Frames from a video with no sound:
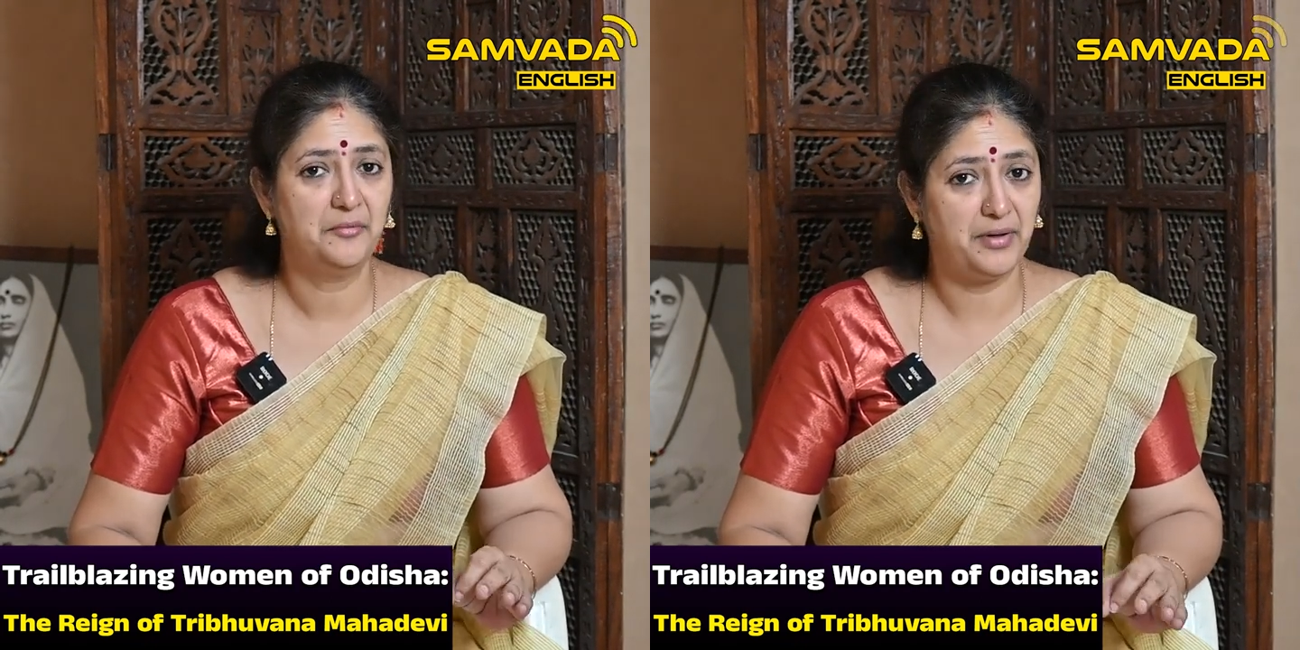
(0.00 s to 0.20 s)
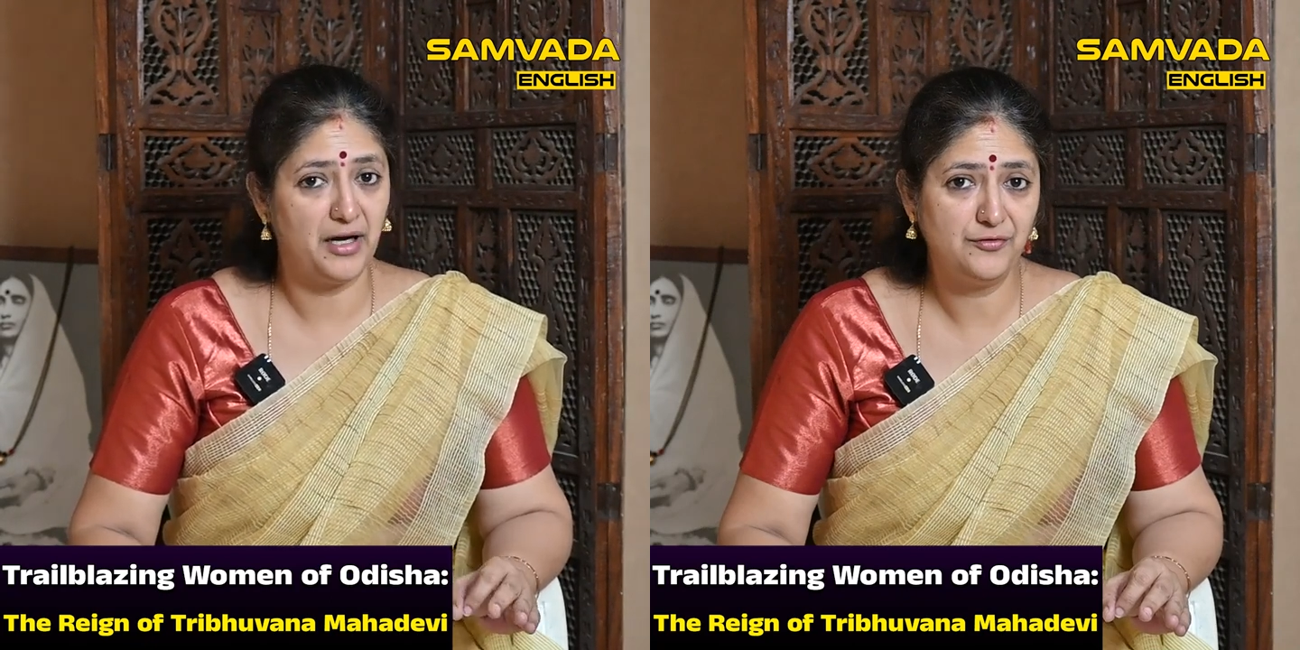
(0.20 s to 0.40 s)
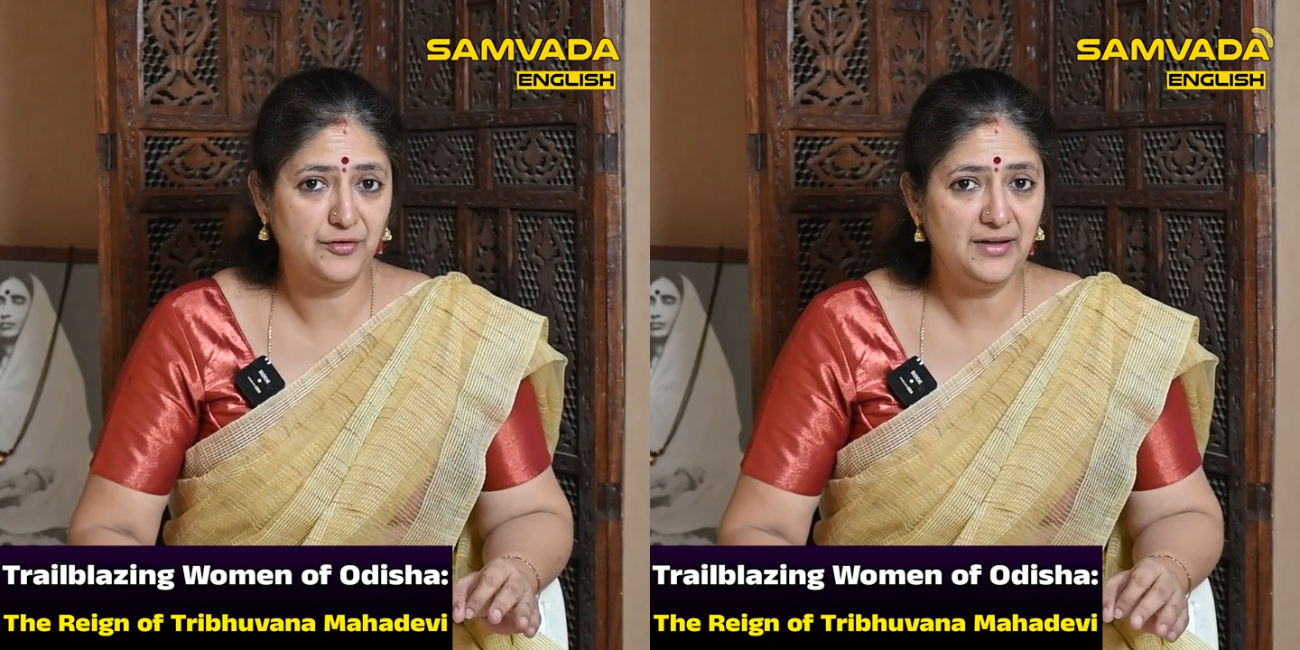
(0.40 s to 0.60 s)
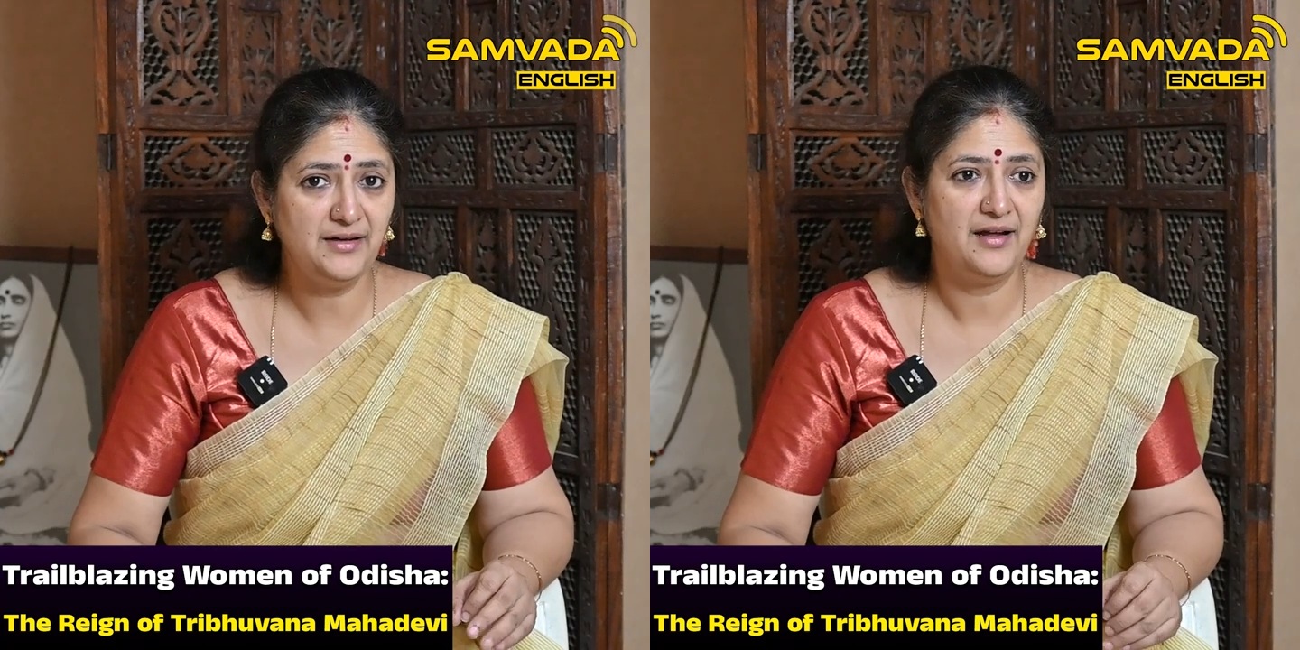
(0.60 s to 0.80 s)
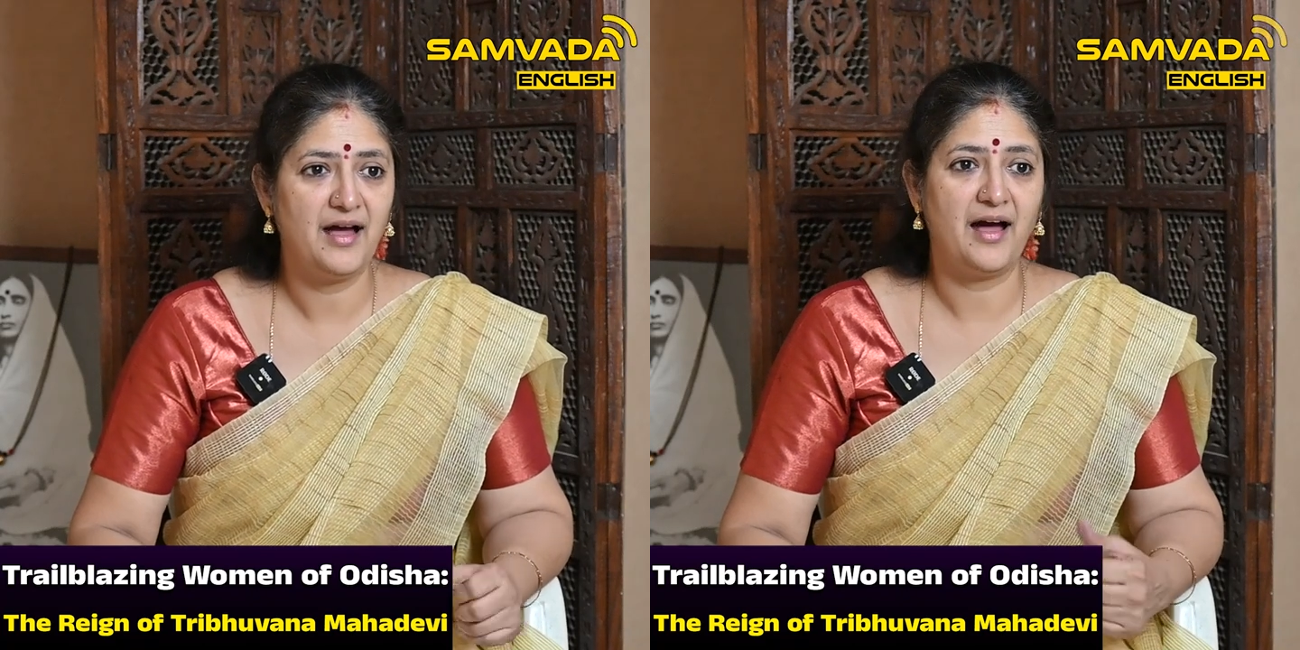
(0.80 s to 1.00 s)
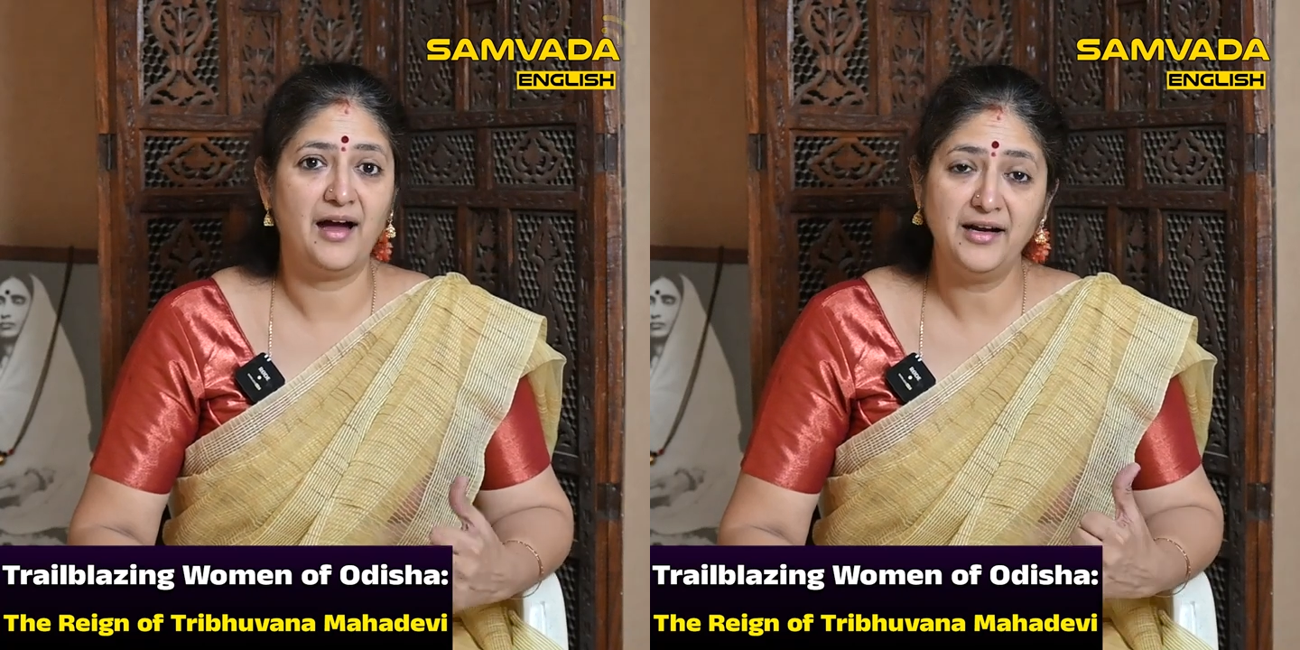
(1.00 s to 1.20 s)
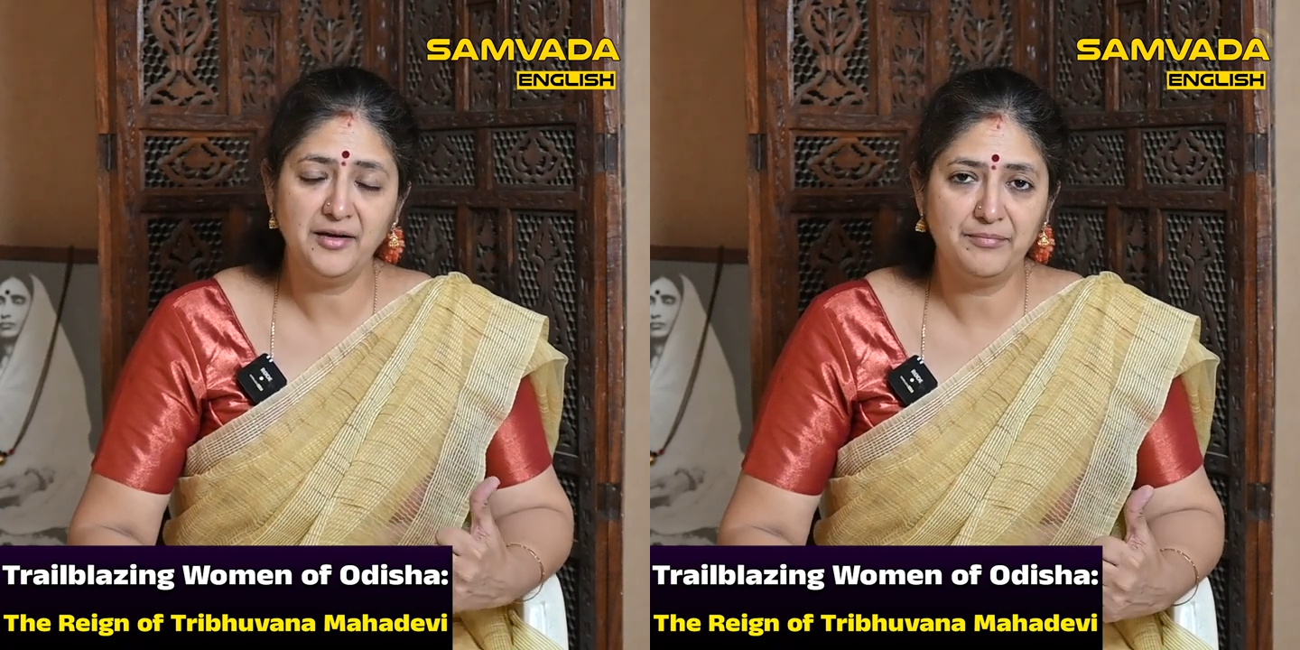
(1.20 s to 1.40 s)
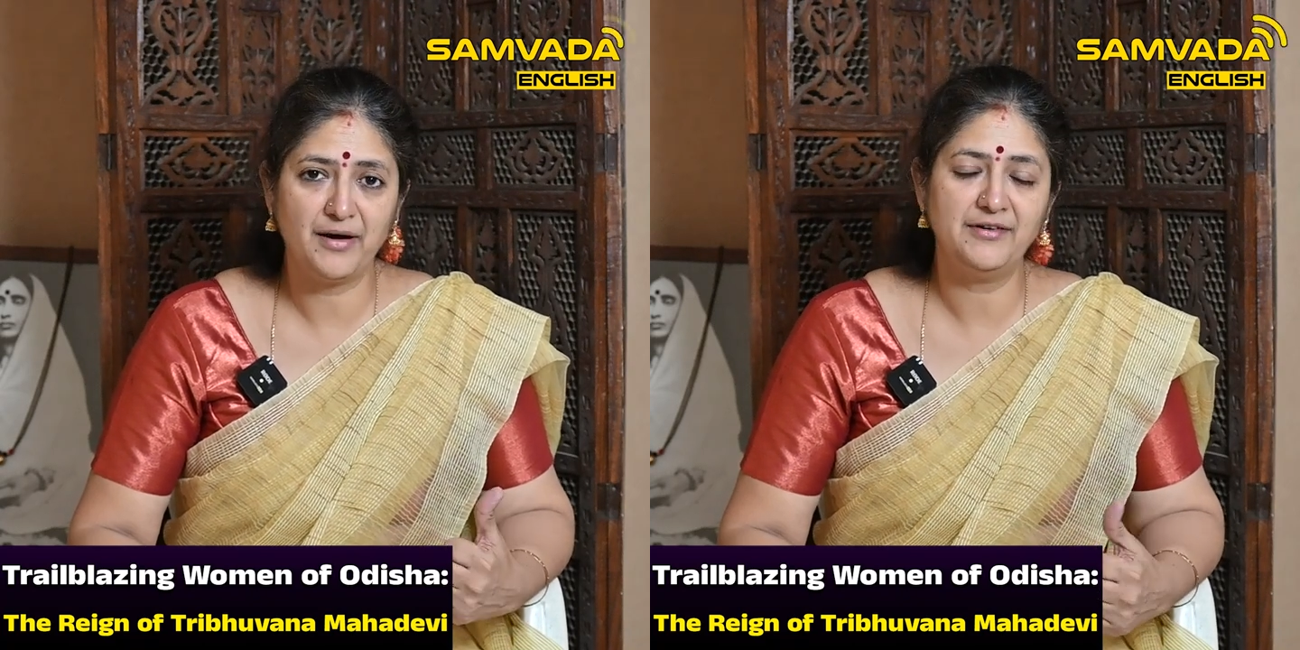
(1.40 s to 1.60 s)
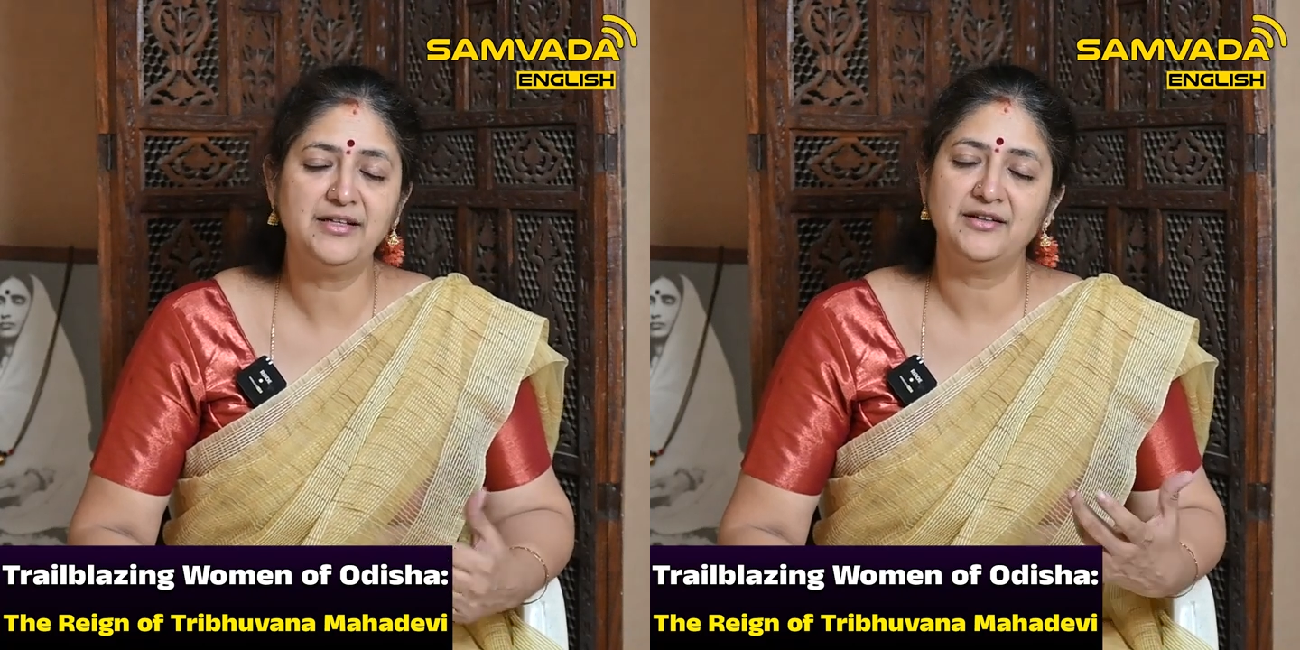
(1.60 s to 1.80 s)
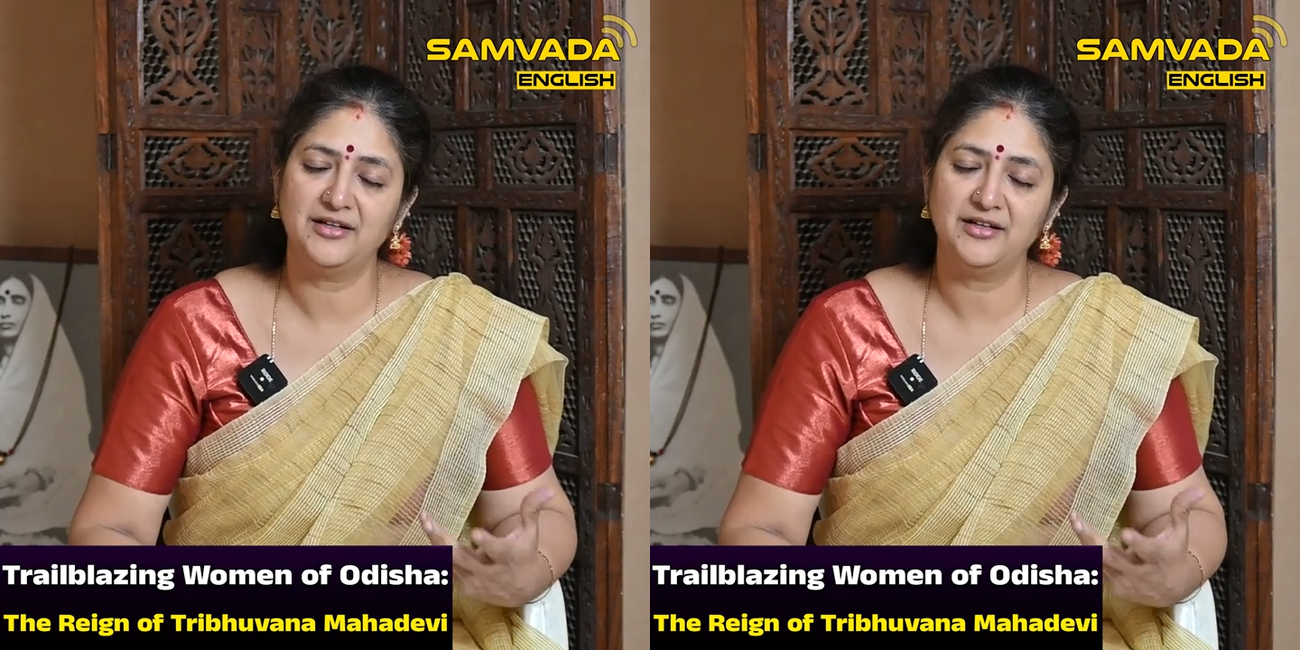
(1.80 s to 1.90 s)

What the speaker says: powerful, and in power.